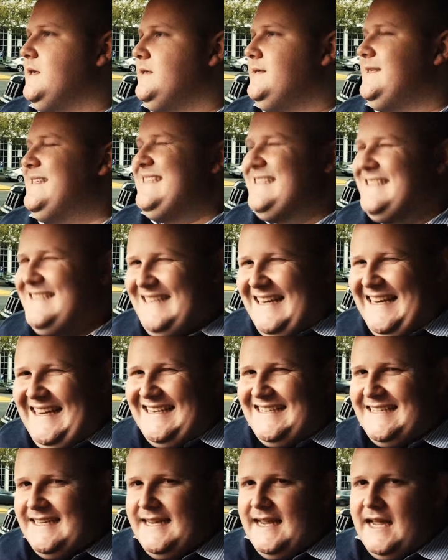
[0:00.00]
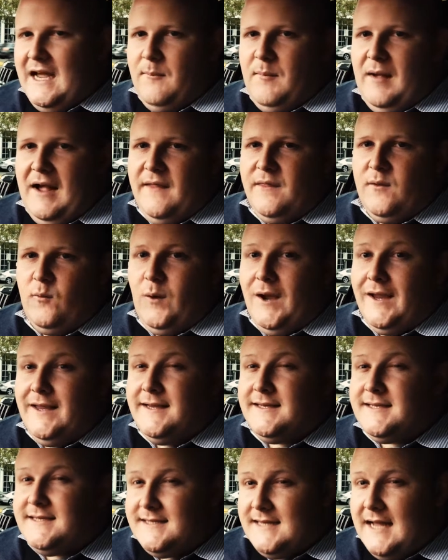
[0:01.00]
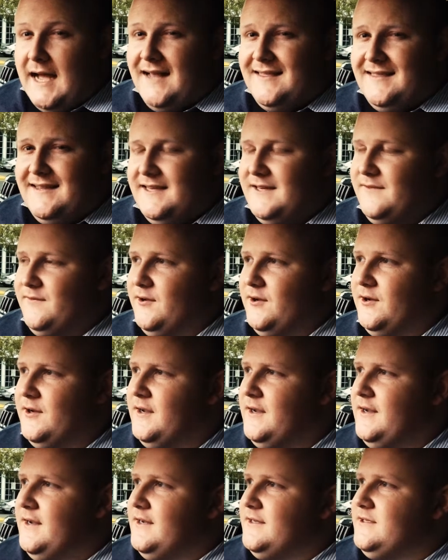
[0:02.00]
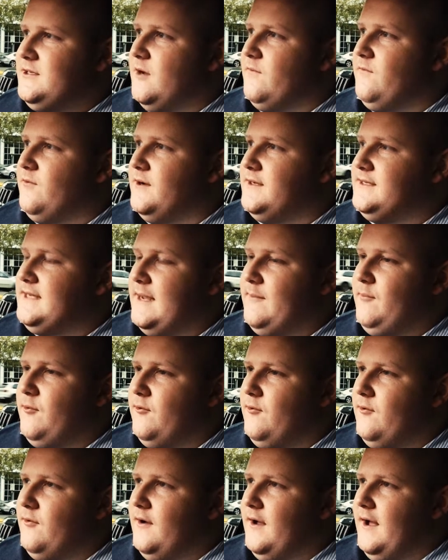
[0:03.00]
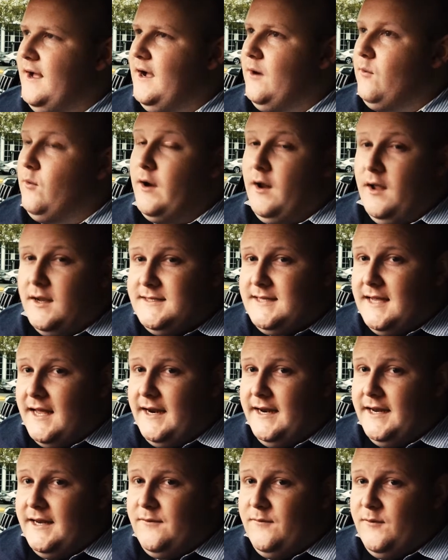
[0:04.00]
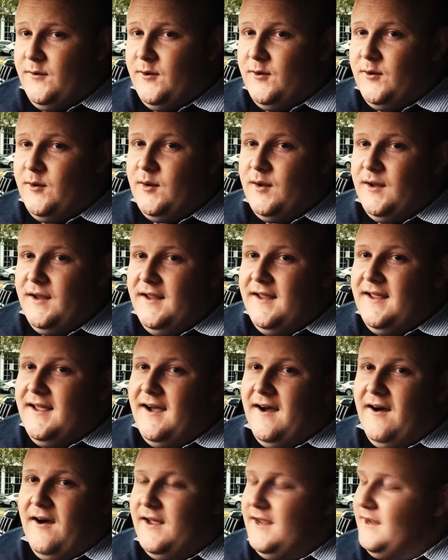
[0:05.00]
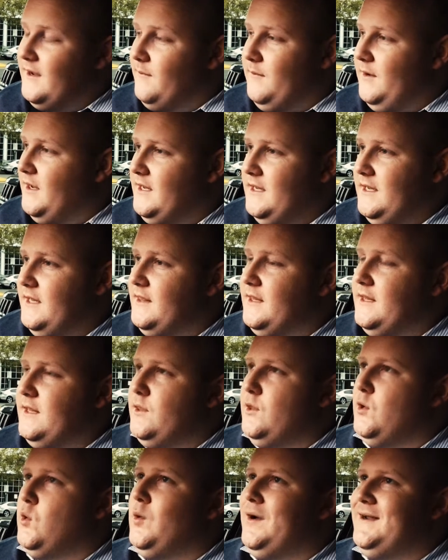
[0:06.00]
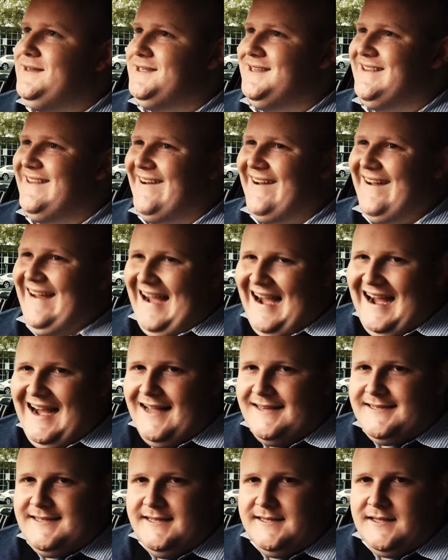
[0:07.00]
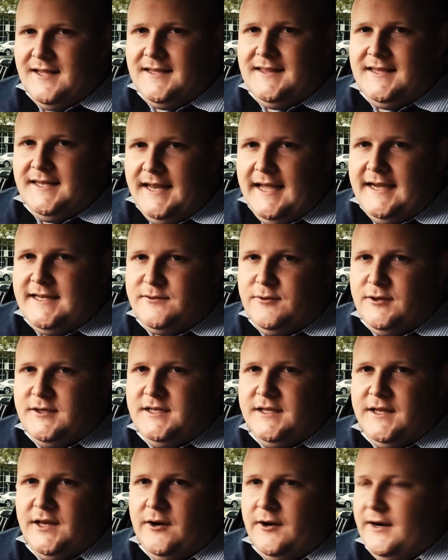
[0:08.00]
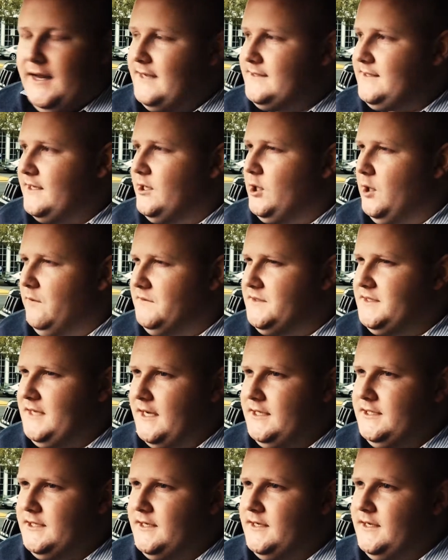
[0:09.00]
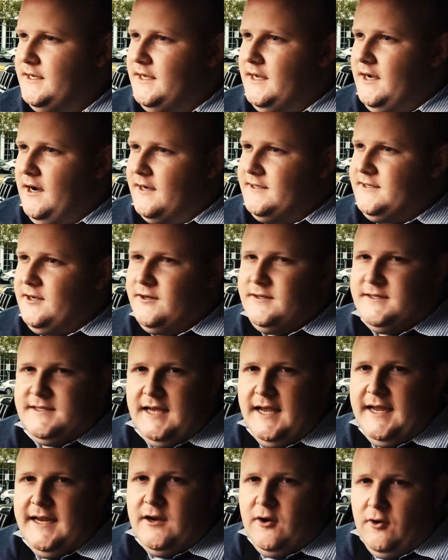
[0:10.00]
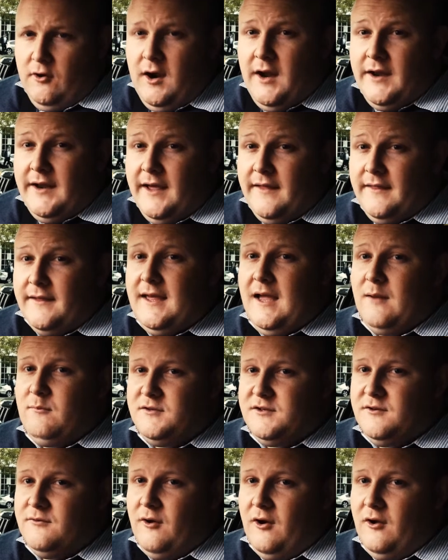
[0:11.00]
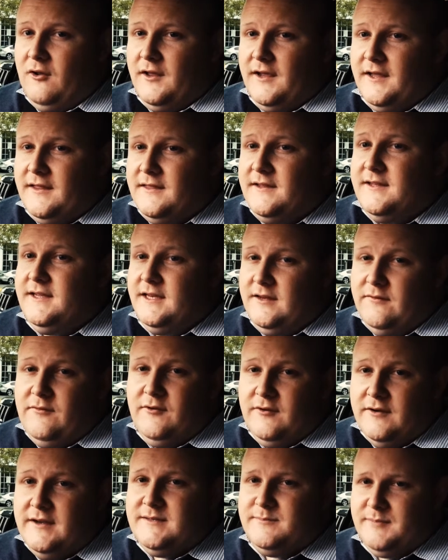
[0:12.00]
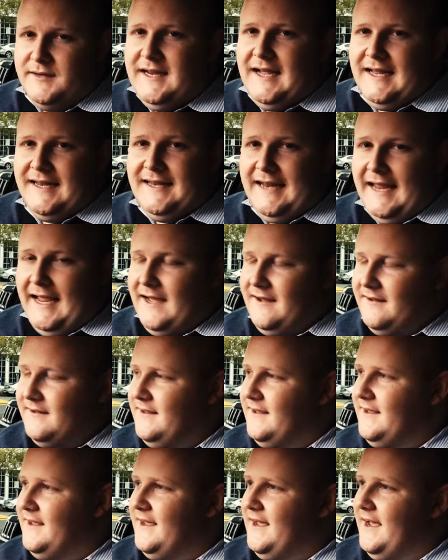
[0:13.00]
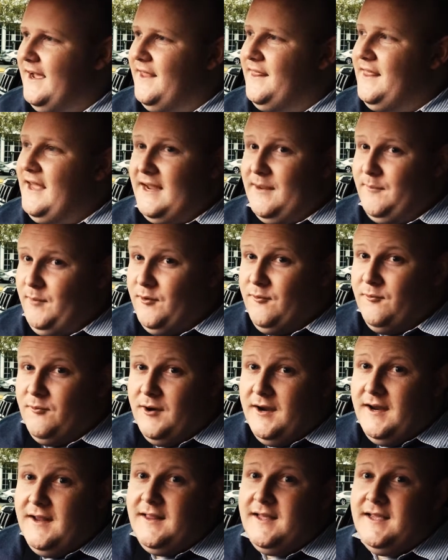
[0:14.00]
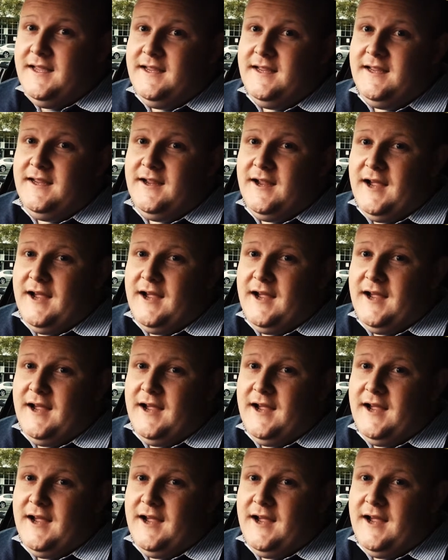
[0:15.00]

distinct about the way you start the interview. So for example, when I start an interview, the question that I ask is like the next question that I would ask in a conversation. I don't say, all right, now the cameras are rolling, the interview has begun now. That can be really